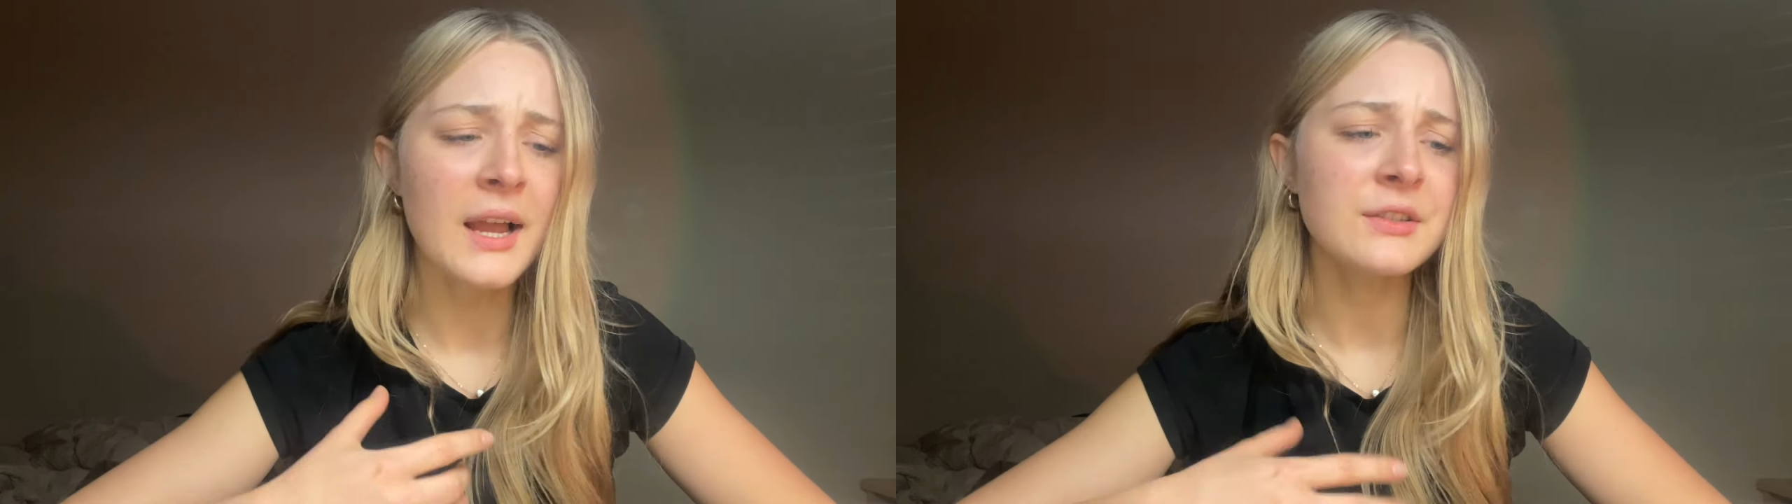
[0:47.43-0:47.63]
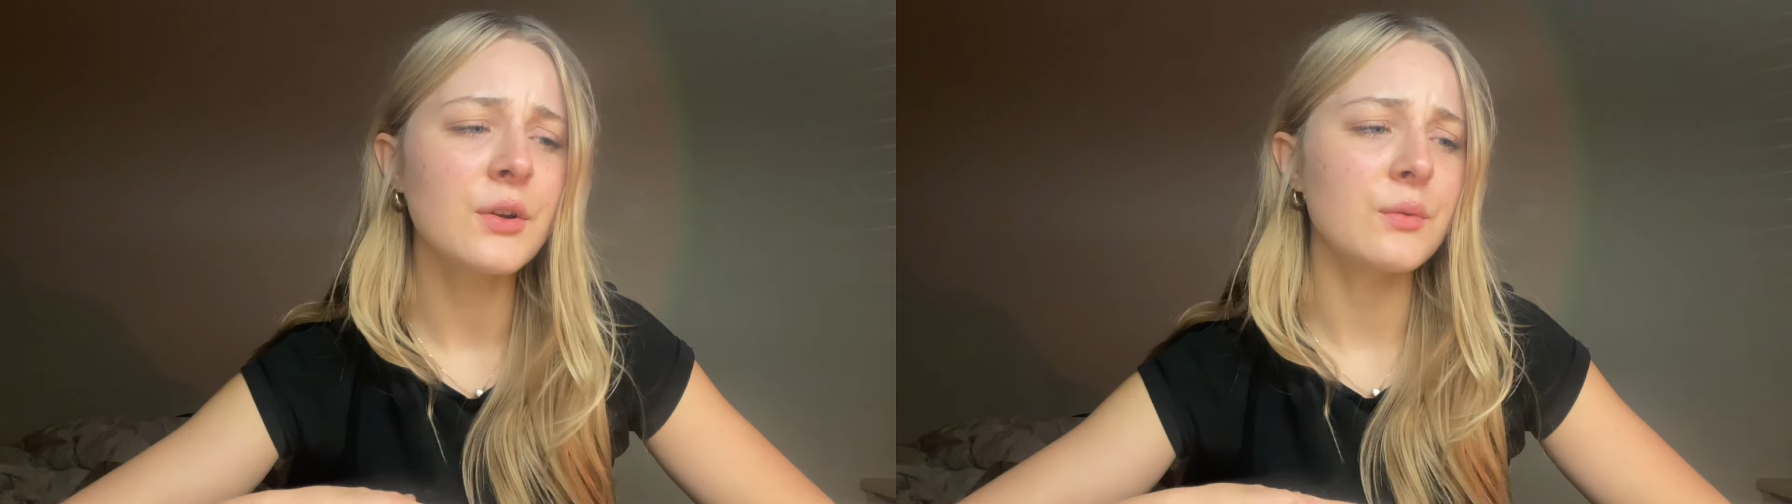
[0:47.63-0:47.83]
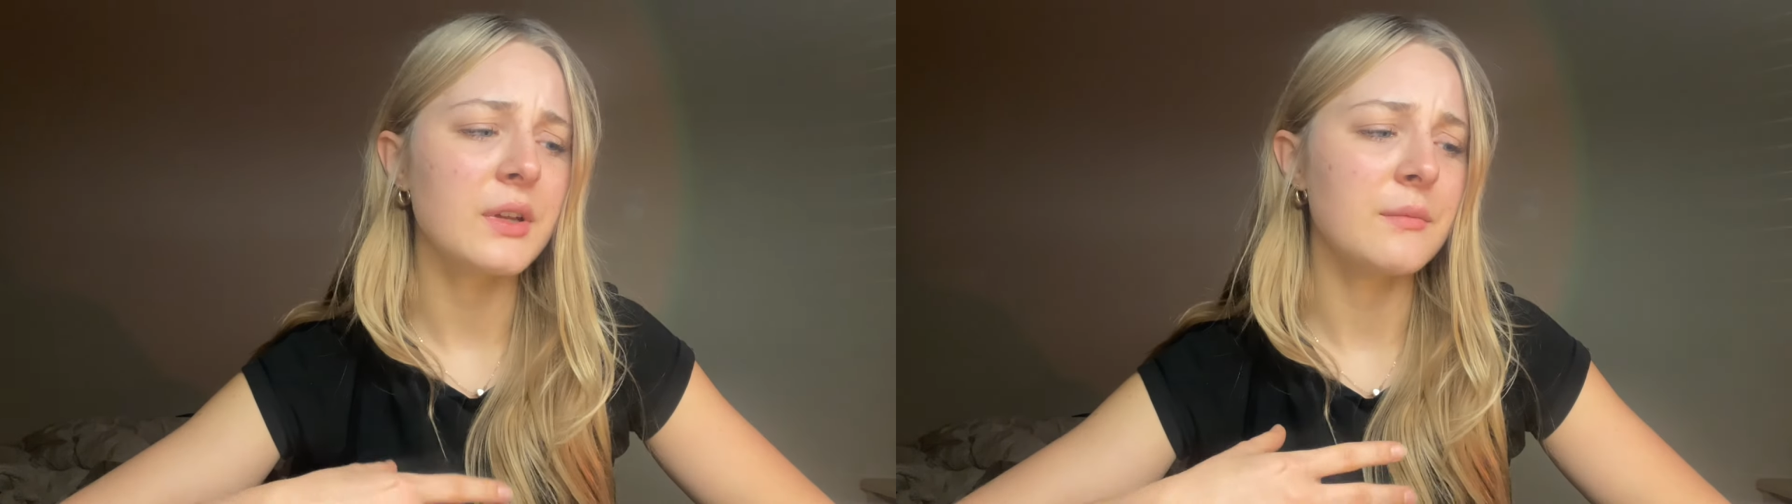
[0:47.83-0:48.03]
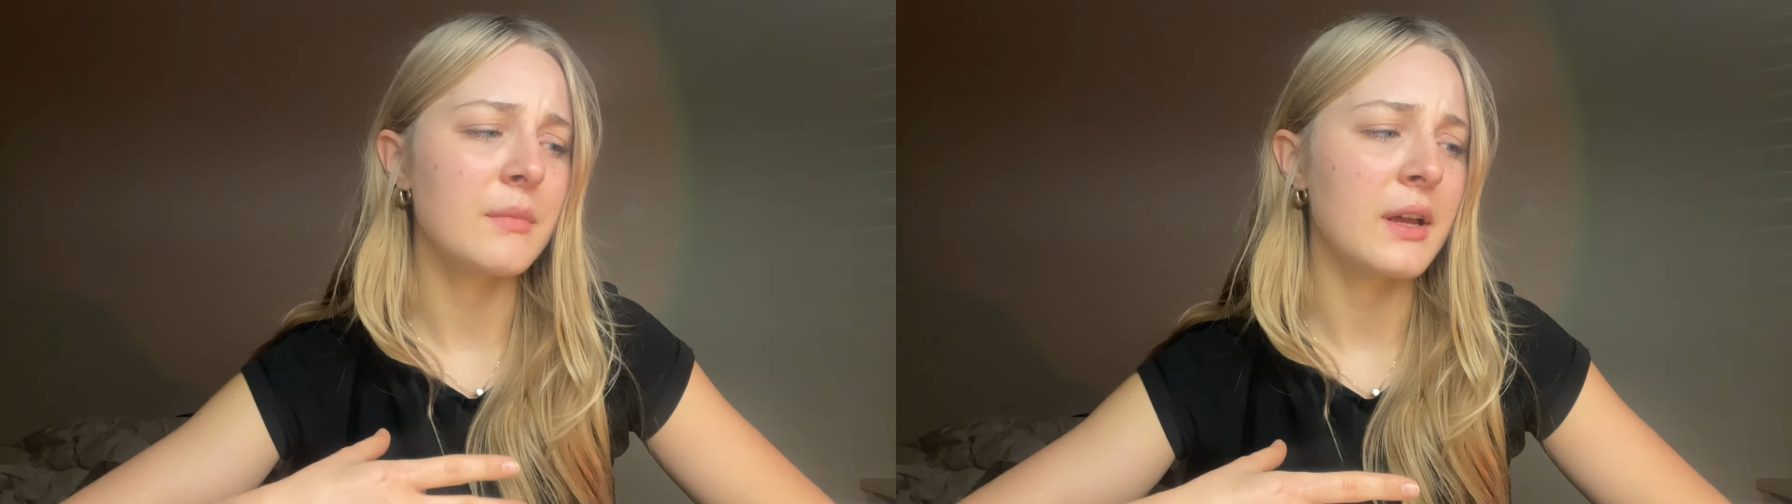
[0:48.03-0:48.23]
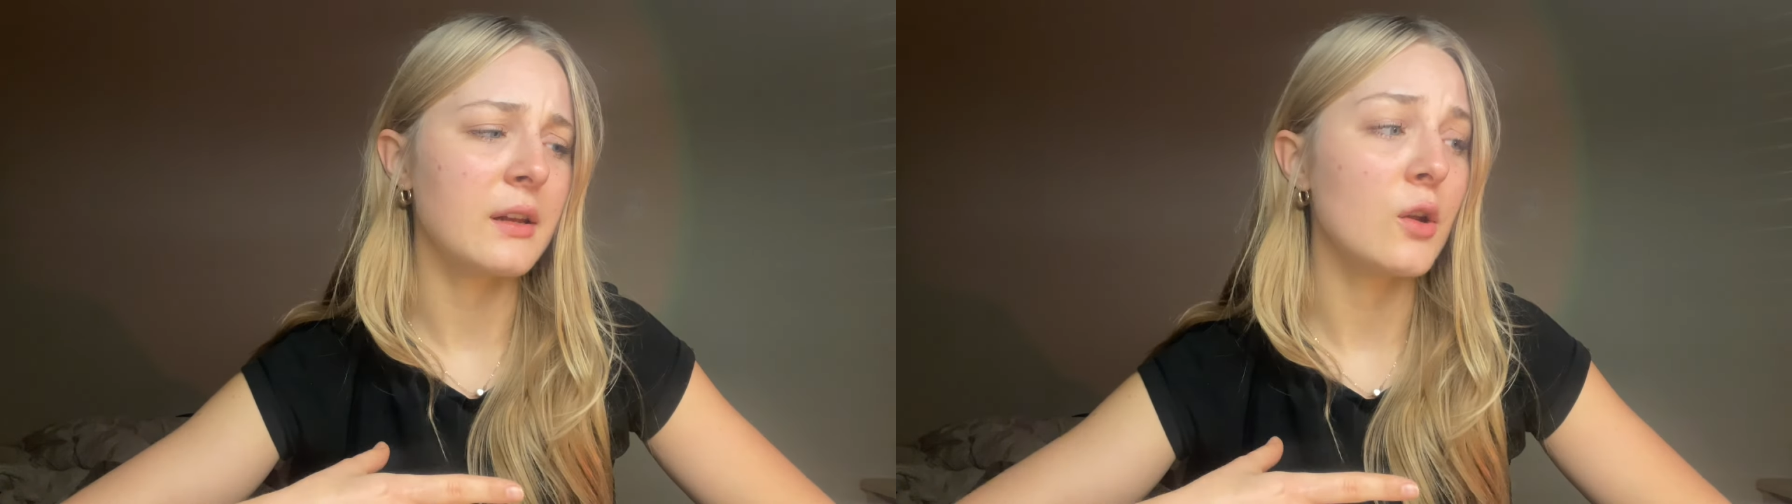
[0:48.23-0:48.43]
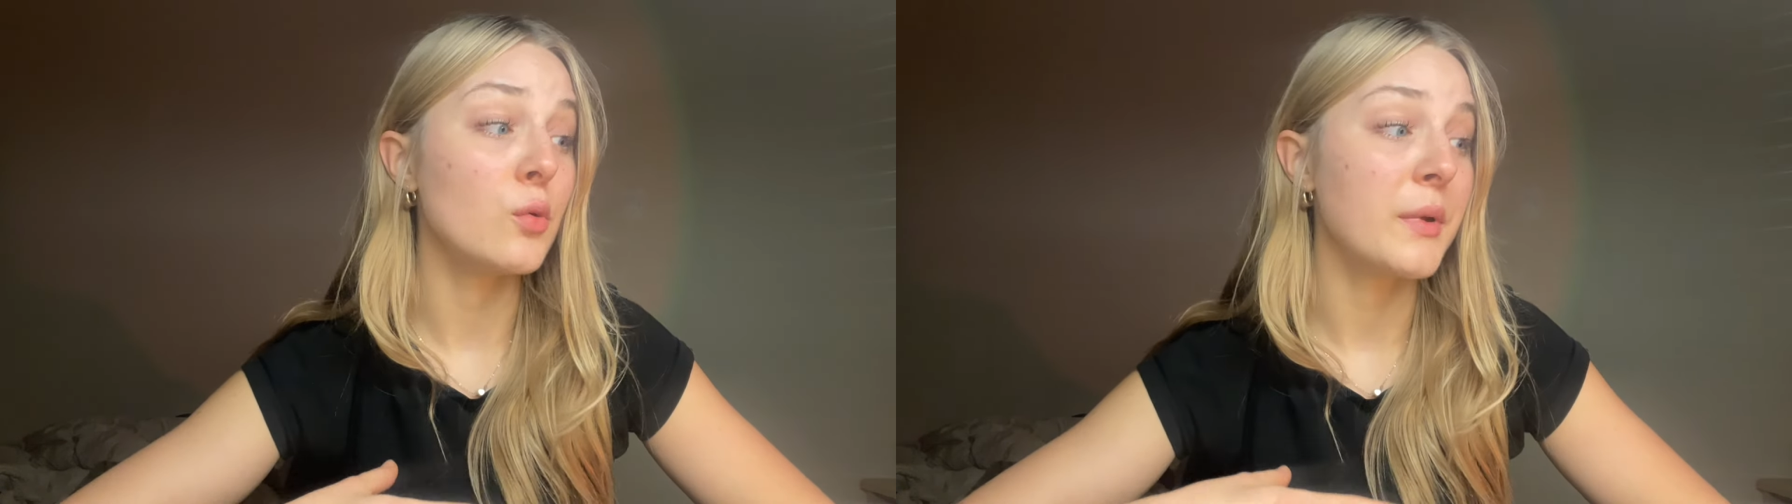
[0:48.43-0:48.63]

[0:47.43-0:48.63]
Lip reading: I don't, in my low